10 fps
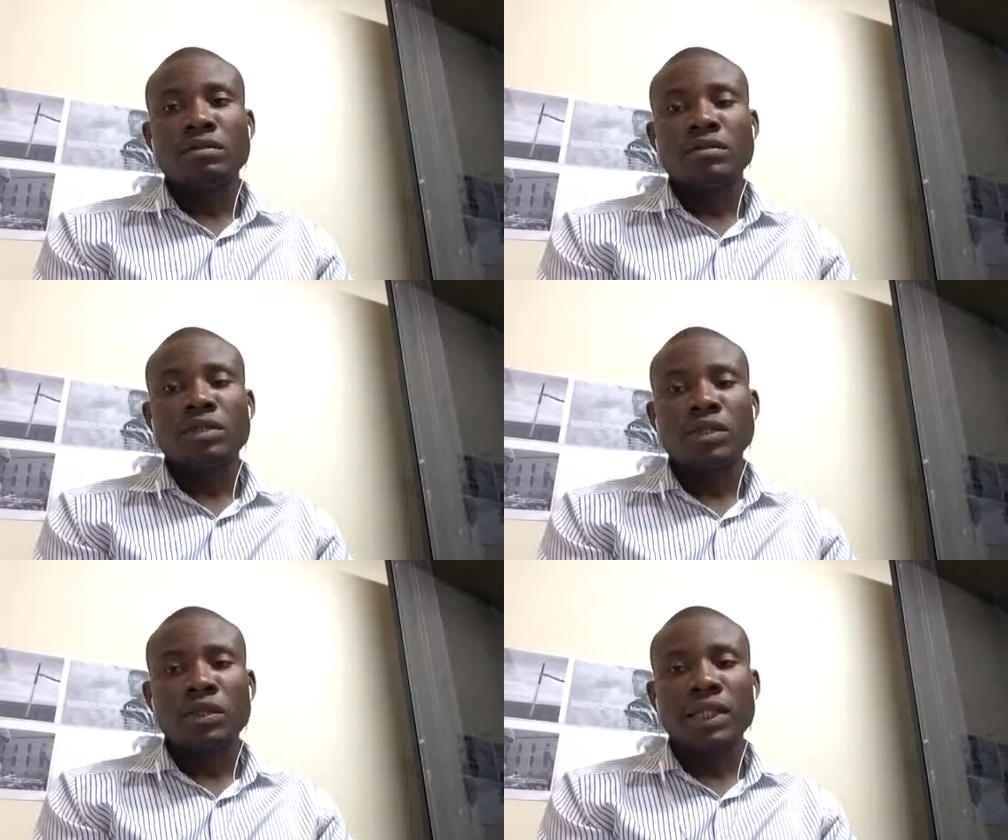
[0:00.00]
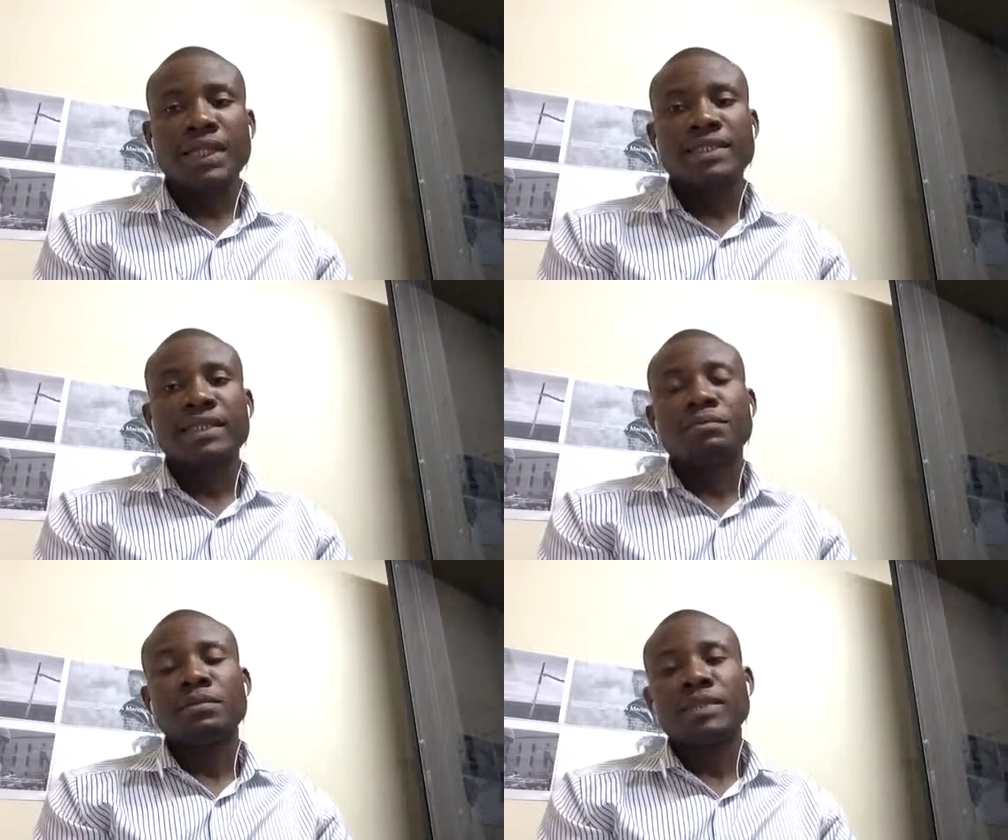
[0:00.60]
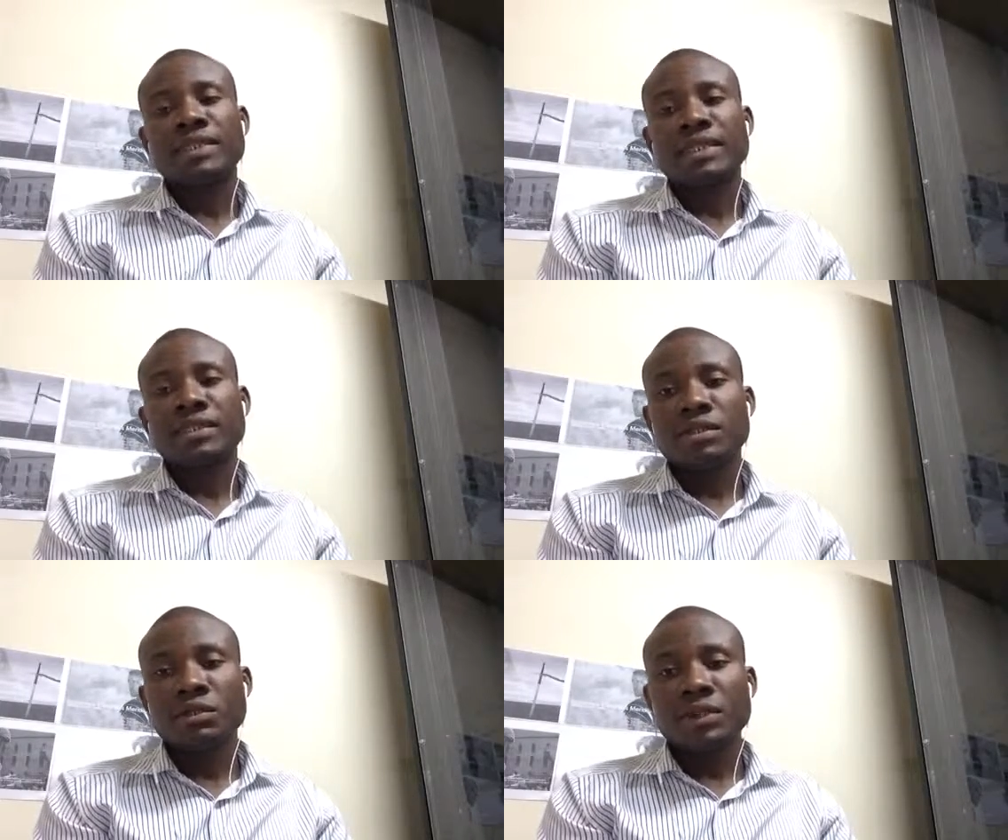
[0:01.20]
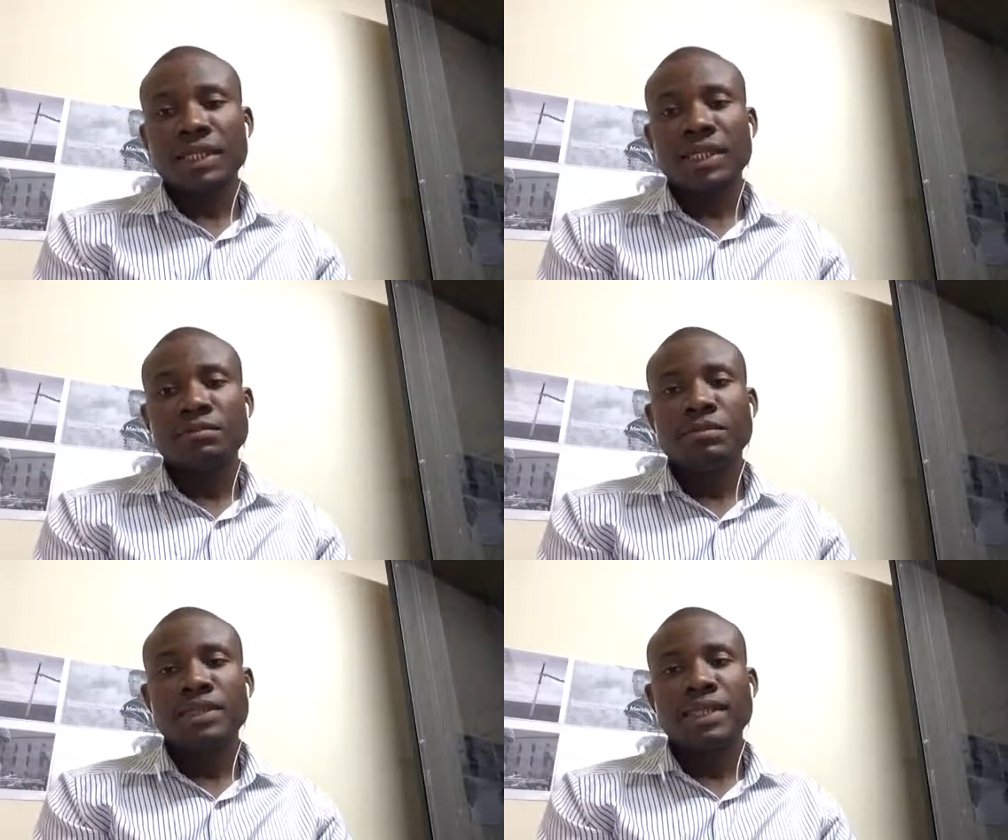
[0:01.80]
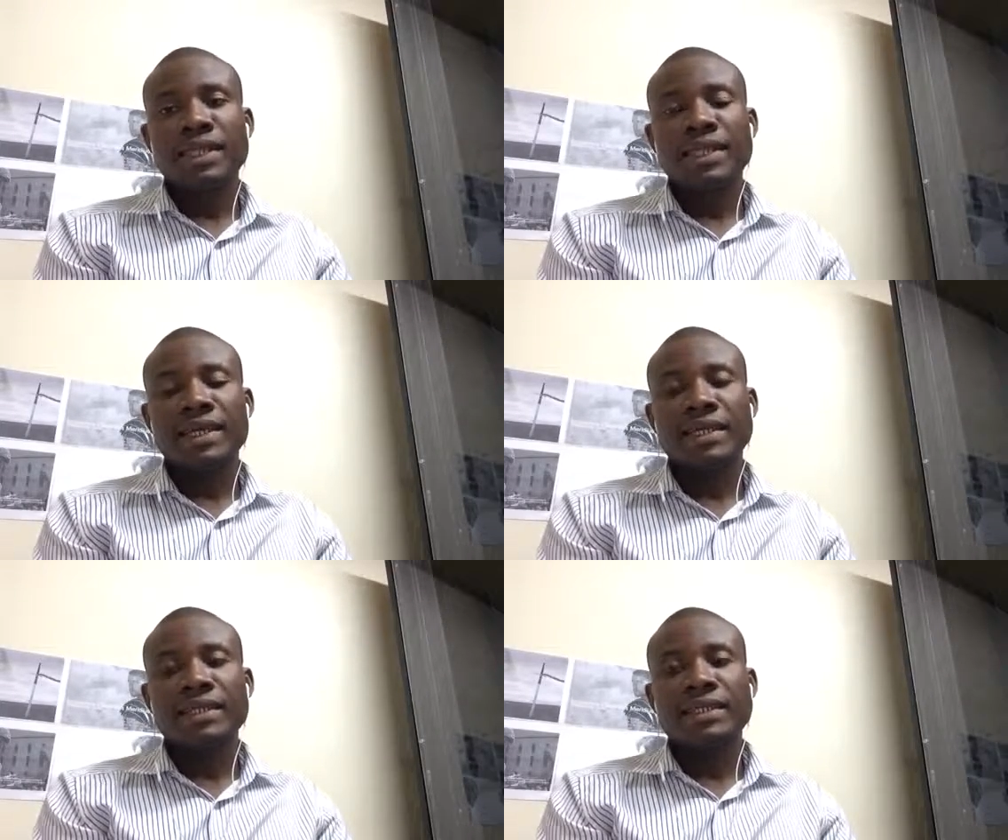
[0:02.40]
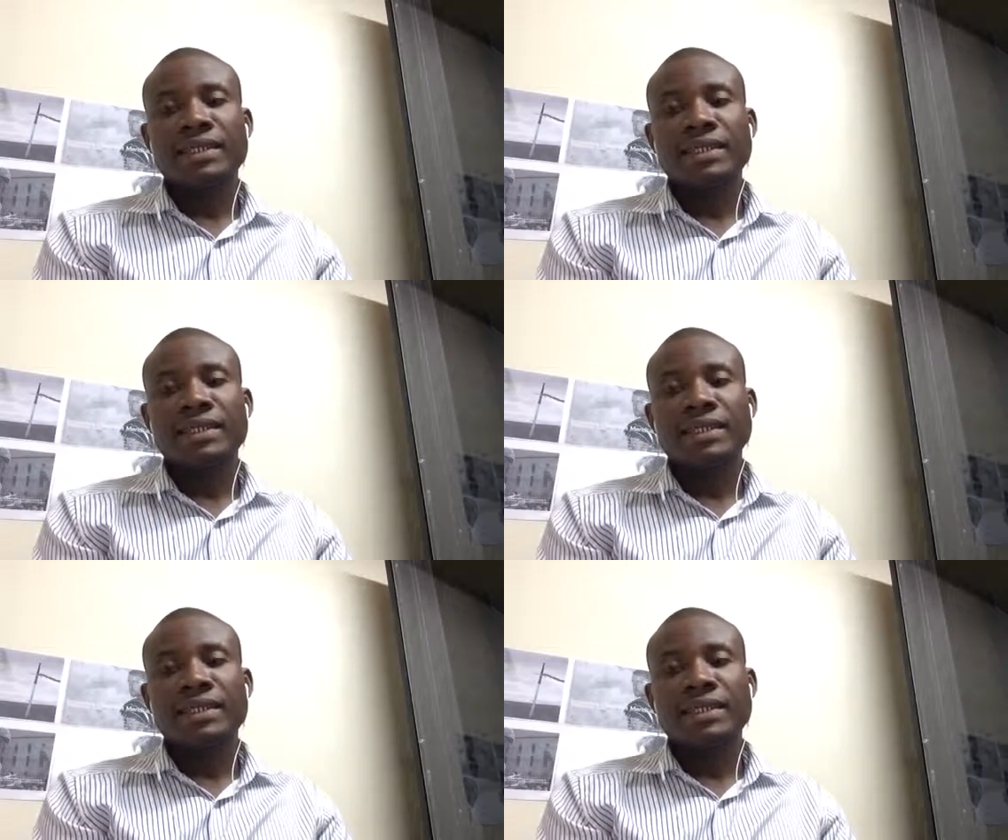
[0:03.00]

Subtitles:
not less than 2 times the